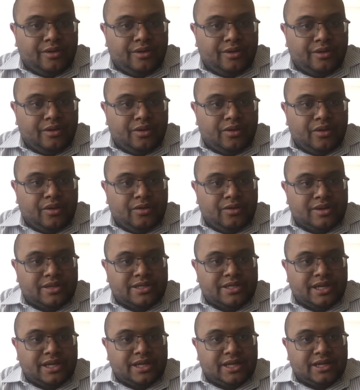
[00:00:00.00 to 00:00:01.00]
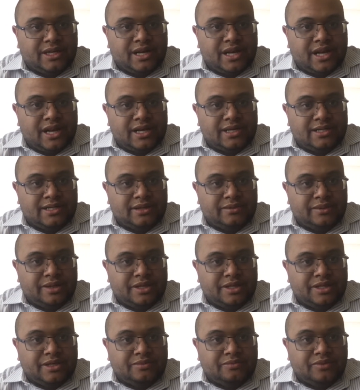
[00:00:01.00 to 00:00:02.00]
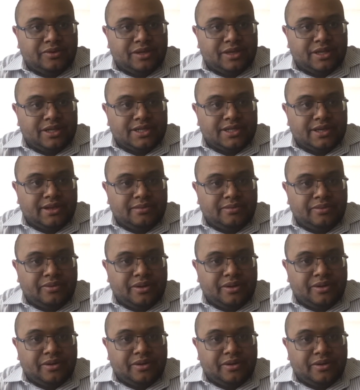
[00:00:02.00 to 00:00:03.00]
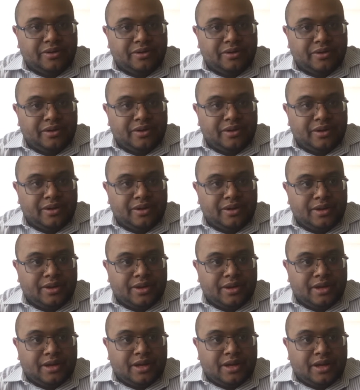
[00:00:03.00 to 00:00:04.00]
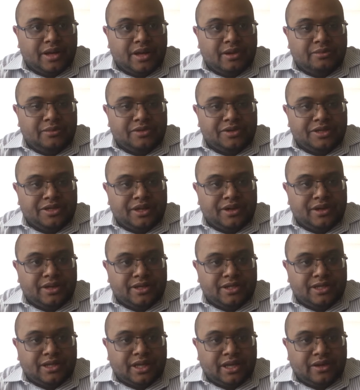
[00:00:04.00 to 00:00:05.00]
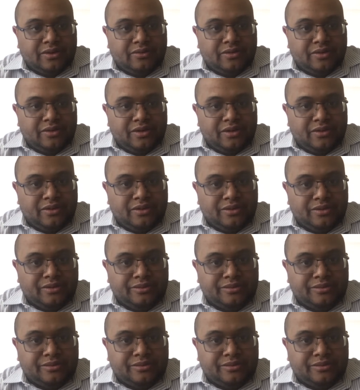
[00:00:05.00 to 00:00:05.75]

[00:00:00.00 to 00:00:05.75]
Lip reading: hold on one second, guys. Let me just put this up here. I'm going to share this link with you.